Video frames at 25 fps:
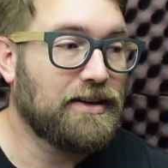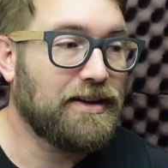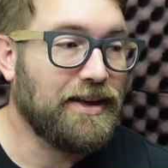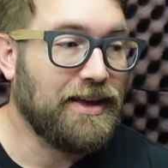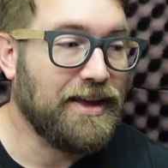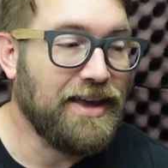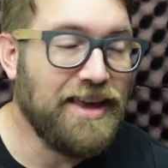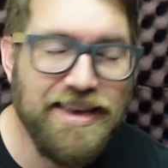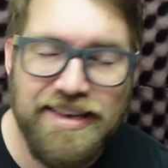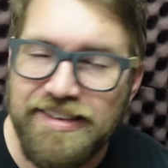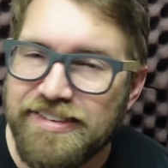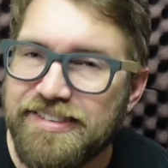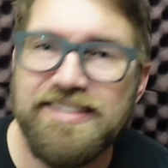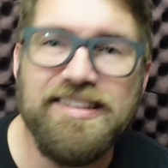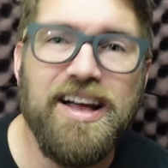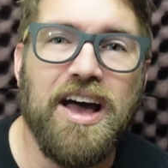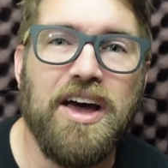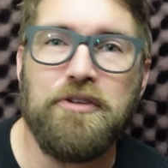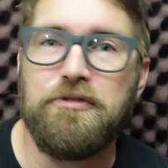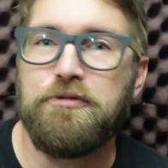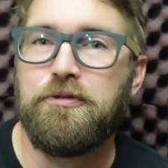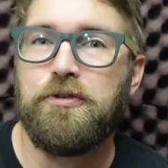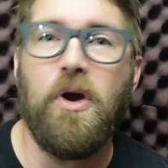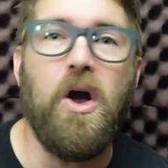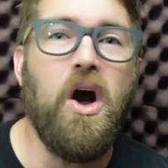he's
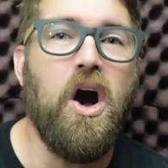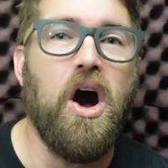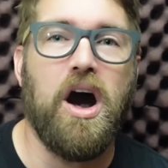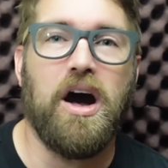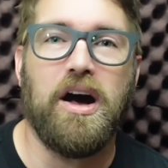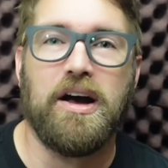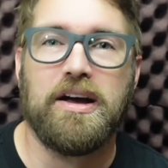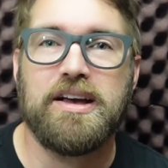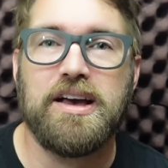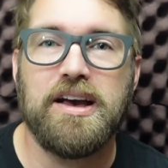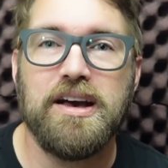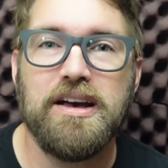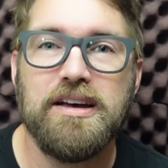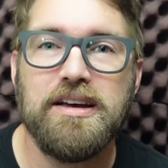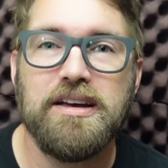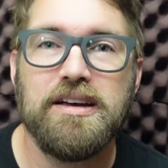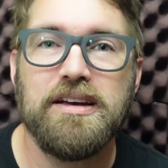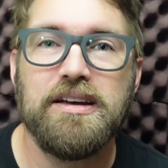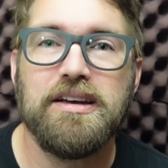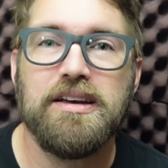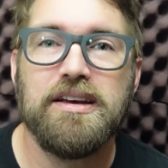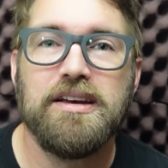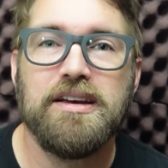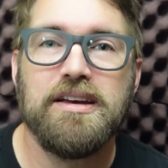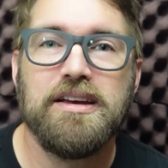not a frog.
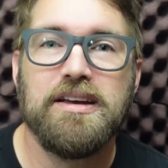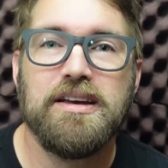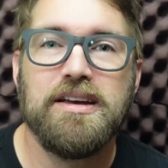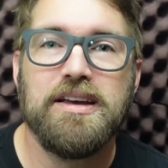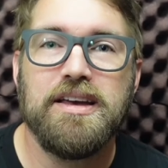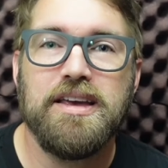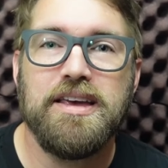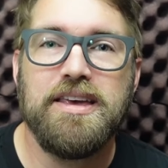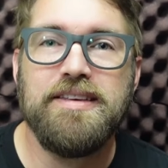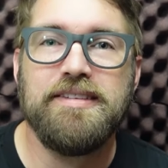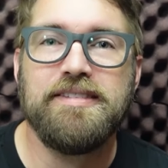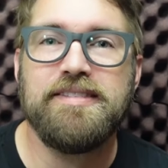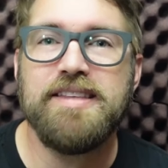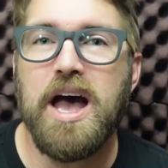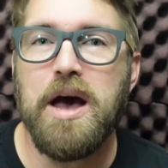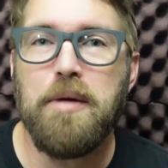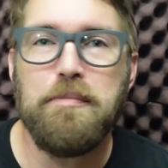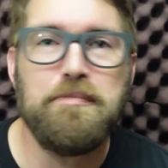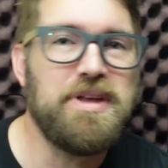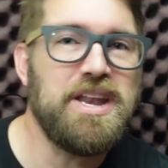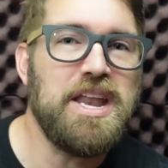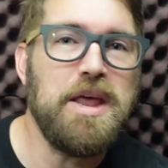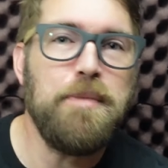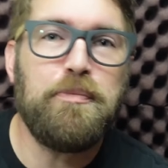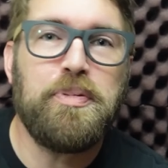He's not
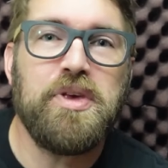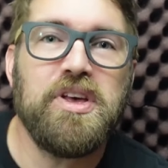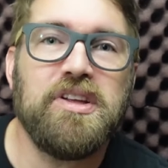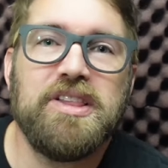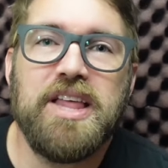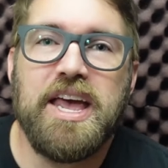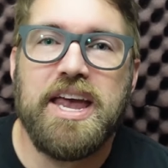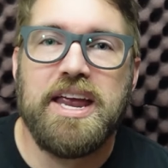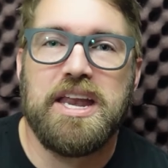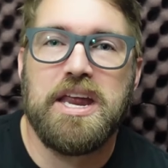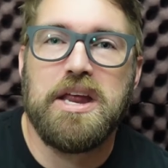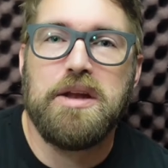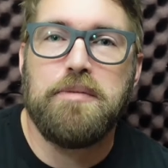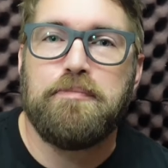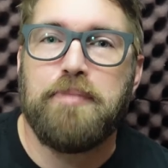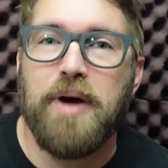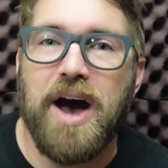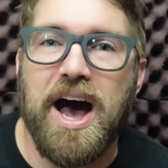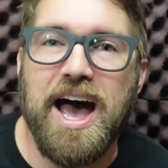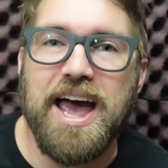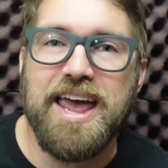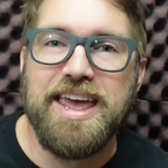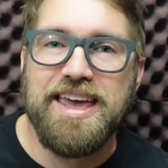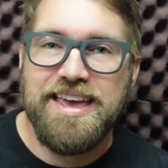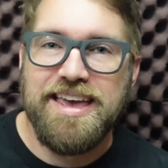manipulated by